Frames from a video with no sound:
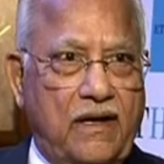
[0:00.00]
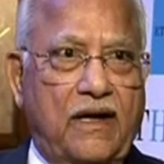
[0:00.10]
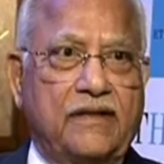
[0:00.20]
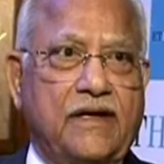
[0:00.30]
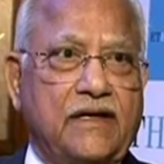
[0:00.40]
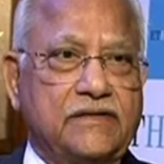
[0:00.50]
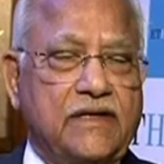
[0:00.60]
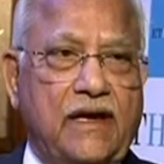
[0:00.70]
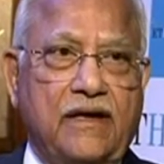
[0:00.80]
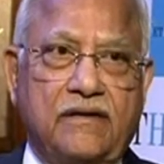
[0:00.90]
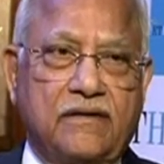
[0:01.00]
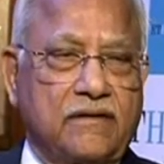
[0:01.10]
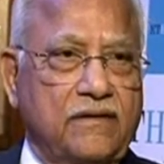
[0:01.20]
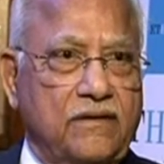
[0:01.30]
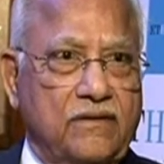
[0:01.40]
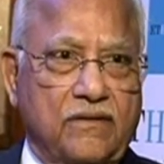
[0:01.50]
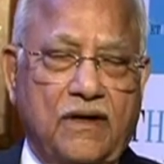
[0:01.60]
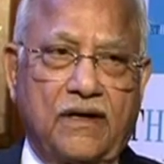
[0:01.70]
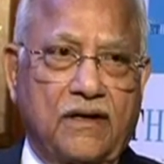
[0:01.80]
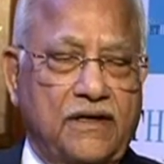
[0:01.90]
Andhra has done it,
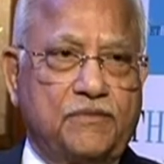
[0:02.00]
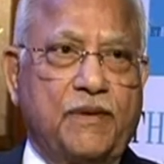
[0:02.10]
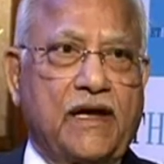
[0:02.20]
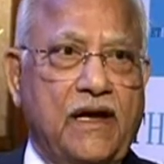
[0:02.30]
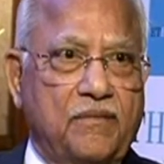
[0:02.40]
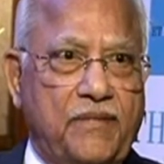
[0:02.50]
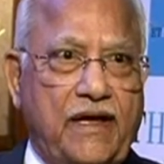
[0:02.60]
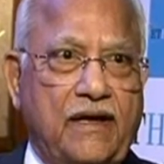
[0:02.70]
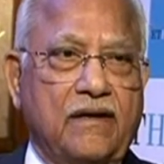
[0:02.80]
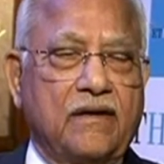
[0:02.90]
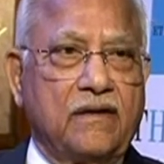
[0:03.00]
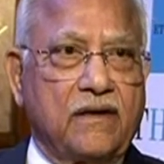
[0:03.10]
and yeah, it's picking up there.